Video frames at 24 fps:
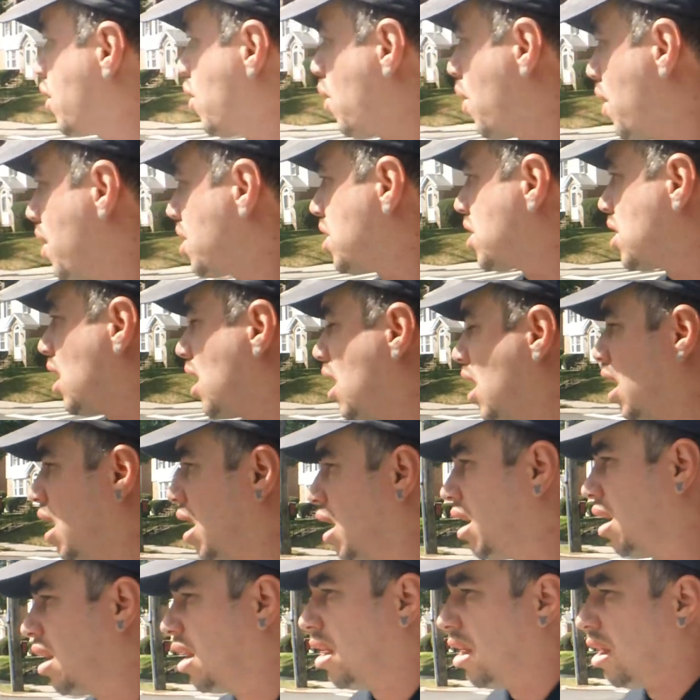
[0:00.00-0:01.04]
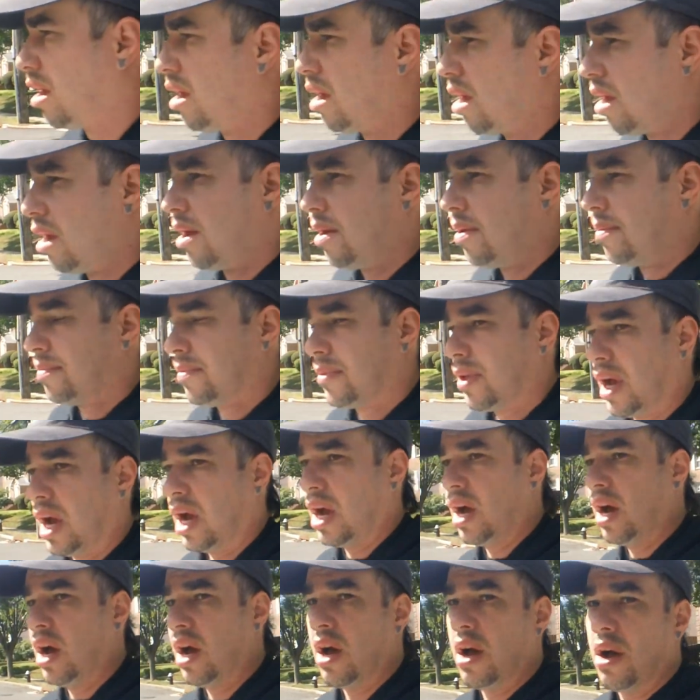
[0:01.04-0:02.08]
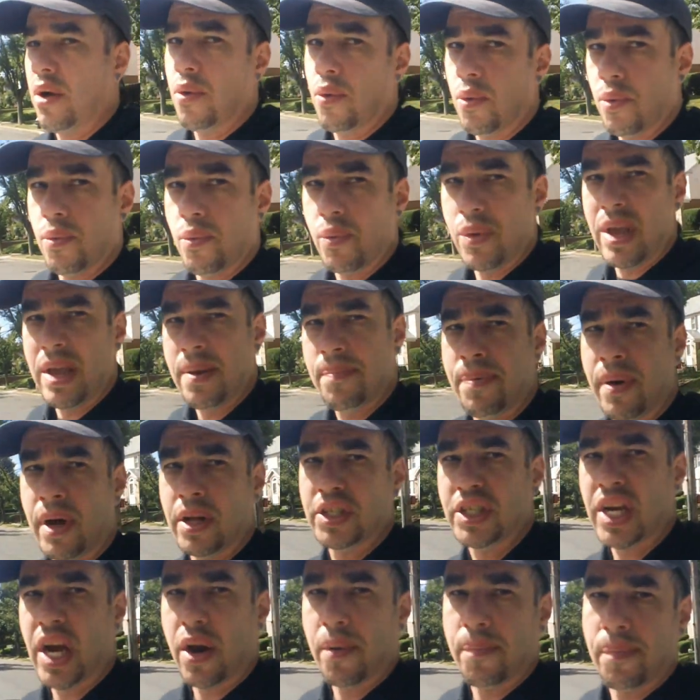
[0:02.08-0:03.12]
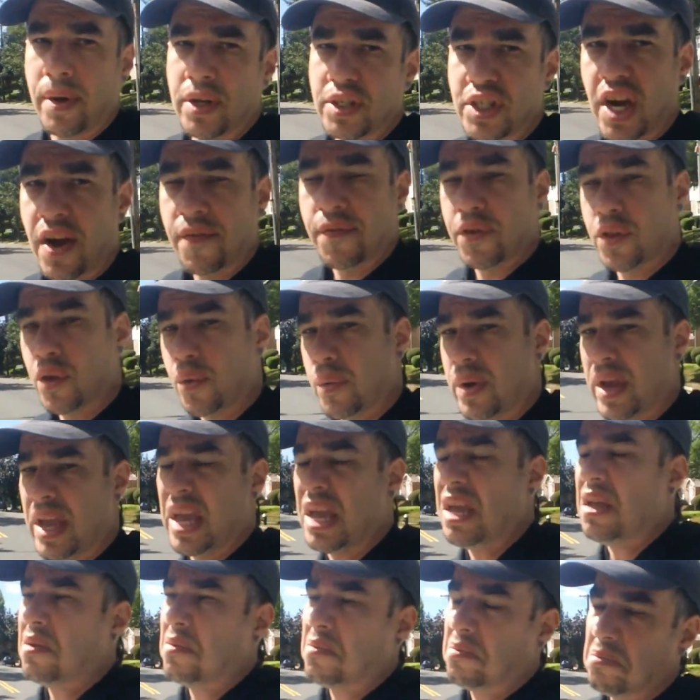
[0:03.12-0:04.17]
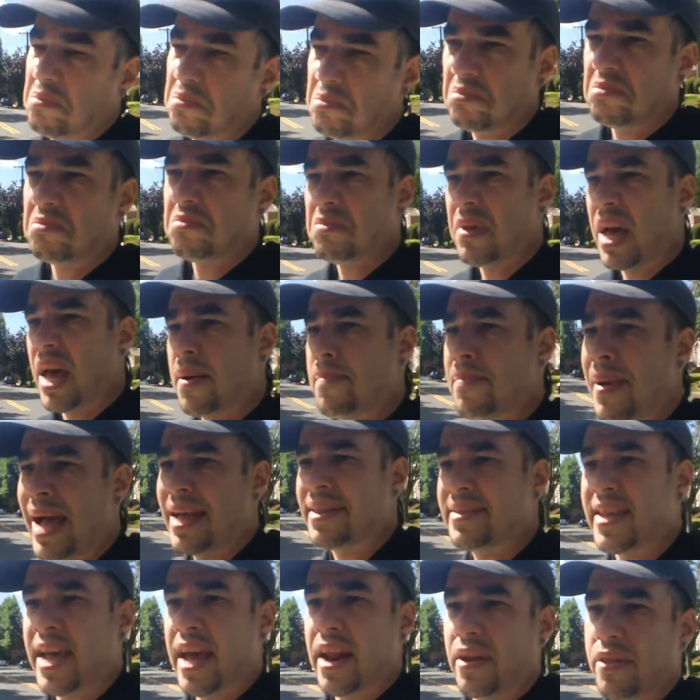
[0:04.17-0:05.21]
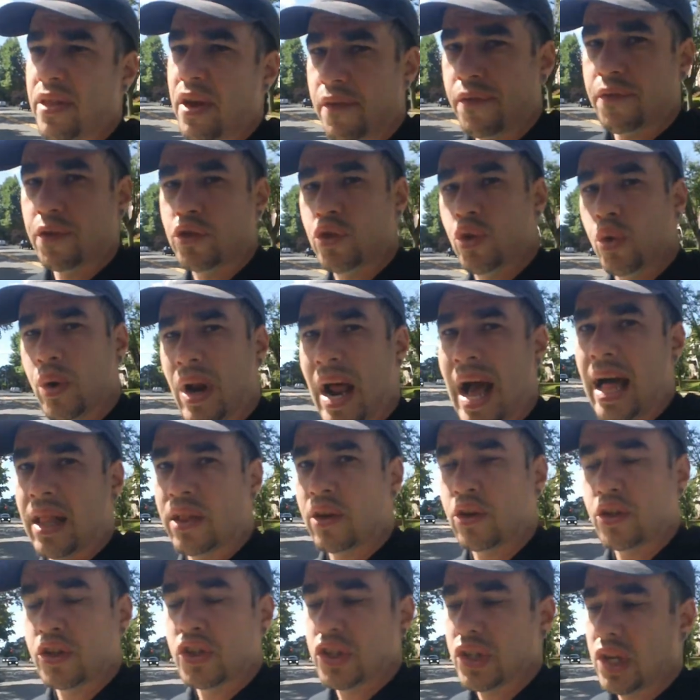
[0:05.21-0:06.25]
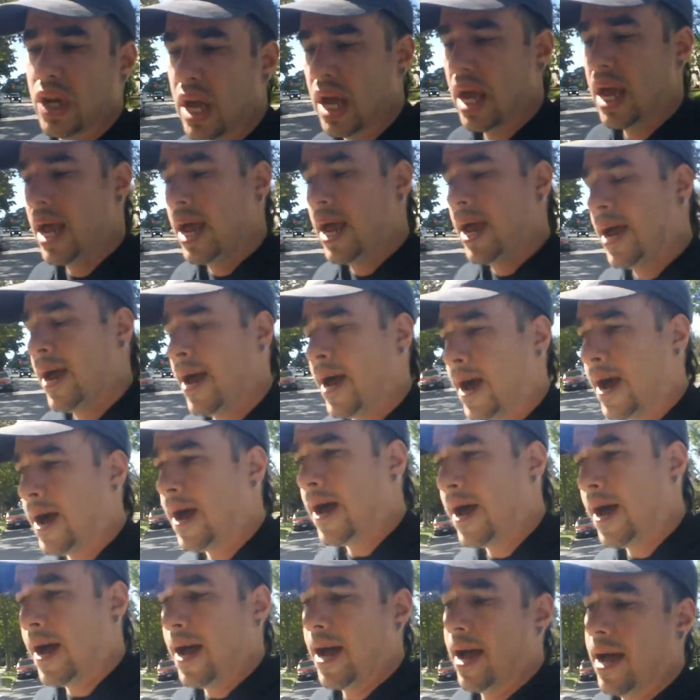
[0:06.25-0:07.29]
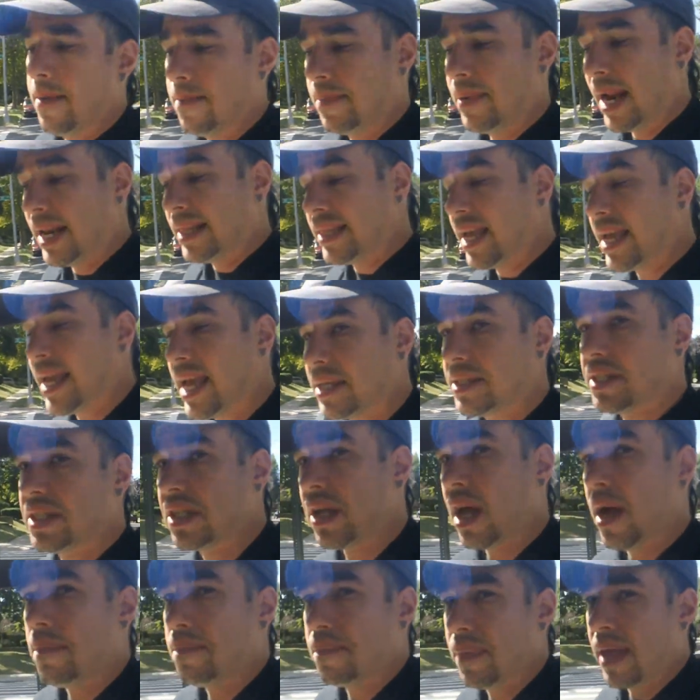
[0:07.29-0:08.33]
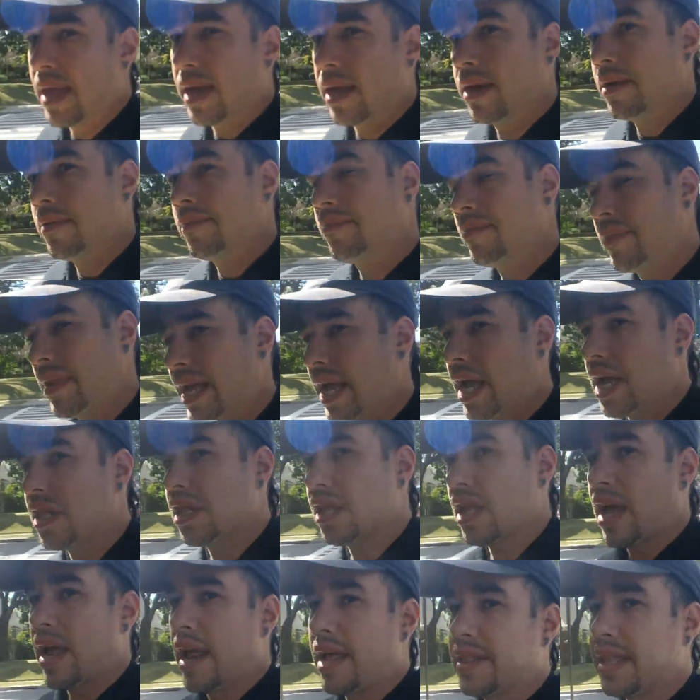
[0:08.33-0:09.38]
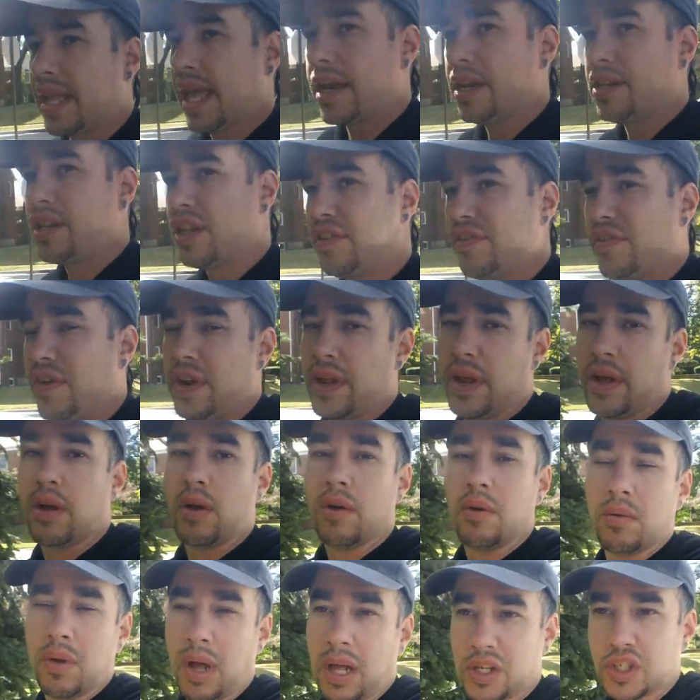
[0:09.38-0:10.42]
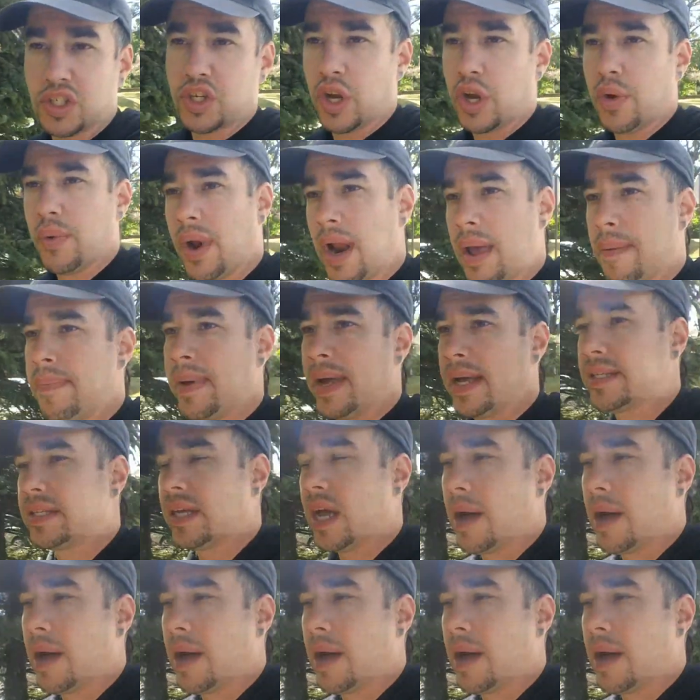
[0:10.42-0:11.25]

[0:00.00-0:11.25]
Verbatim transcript: course, uh, uh, Wii Punch-Out or Punch-Out for the Wii. Not a bad title there for two dollars. Uh, but I did get something, like I said, at the end of this video, I'll show you what I picked